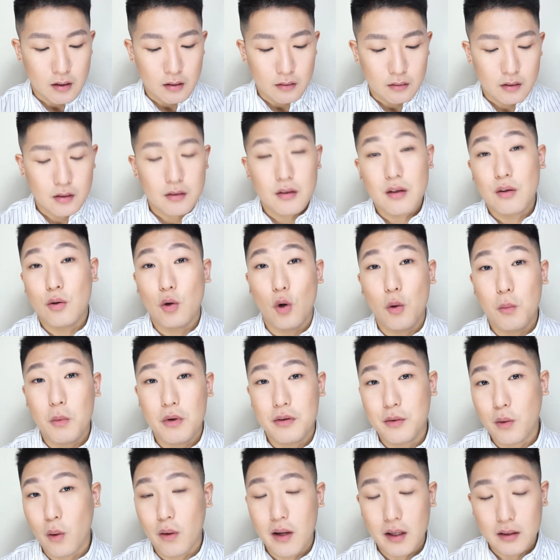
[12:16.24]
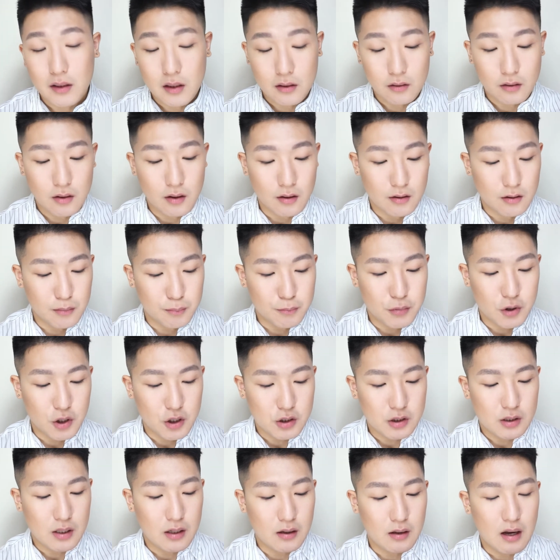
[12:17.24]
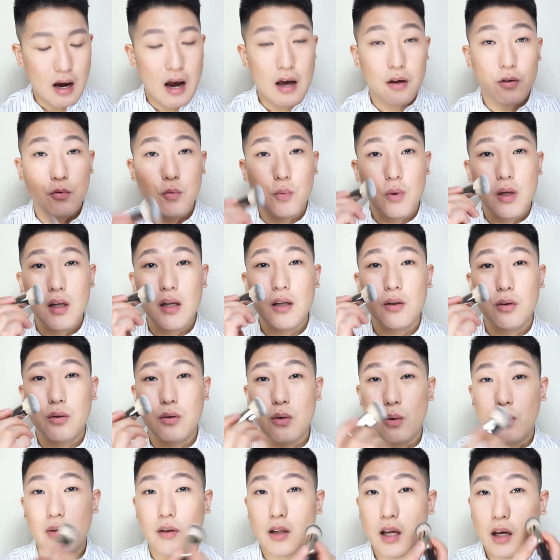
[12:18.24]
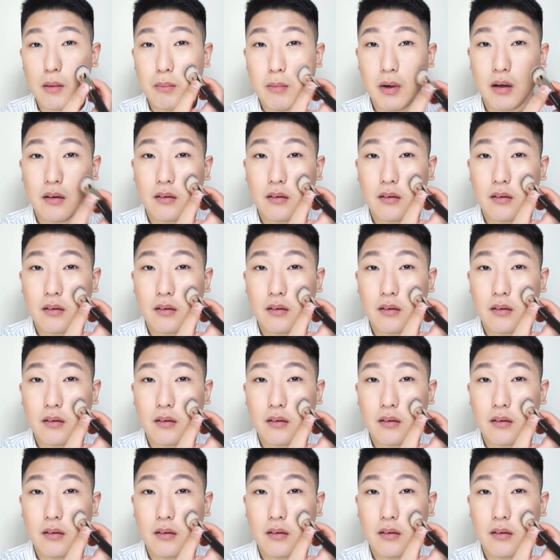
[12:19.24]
This is almost collecting dust brush, and I really don't like